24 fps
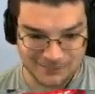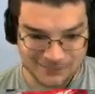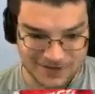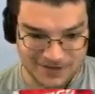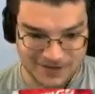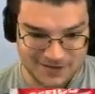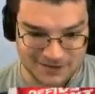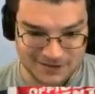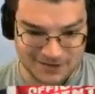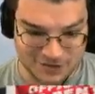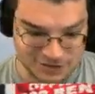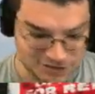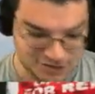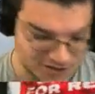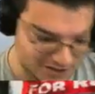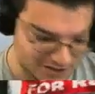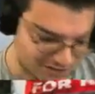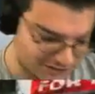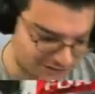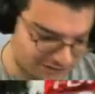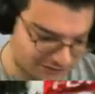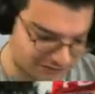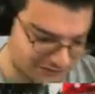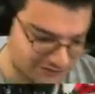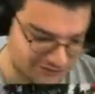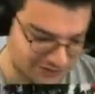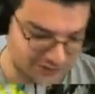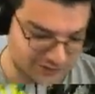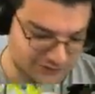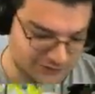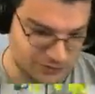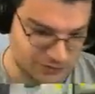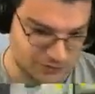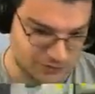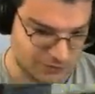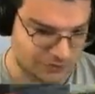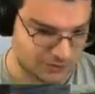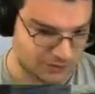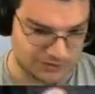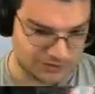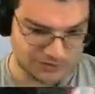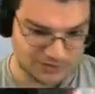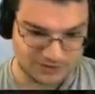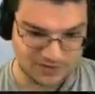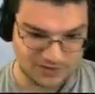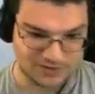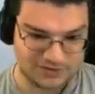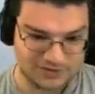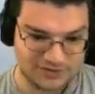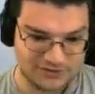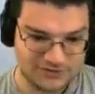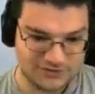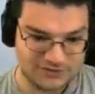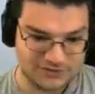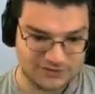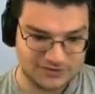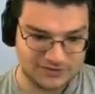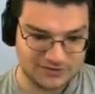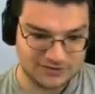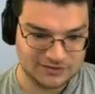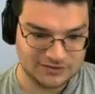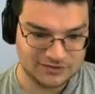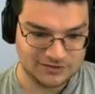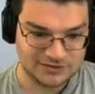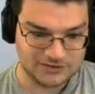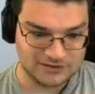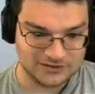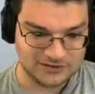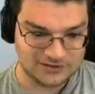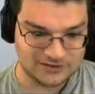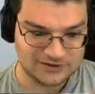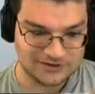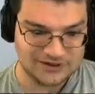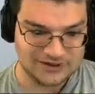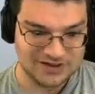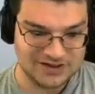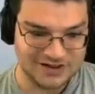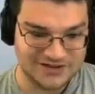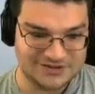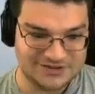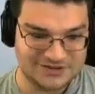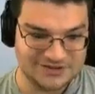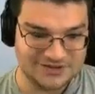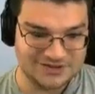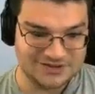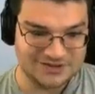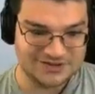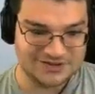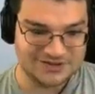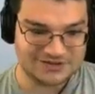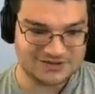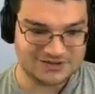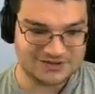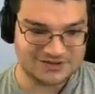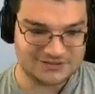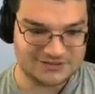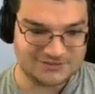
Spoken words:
And then shift, of course, is nitrous.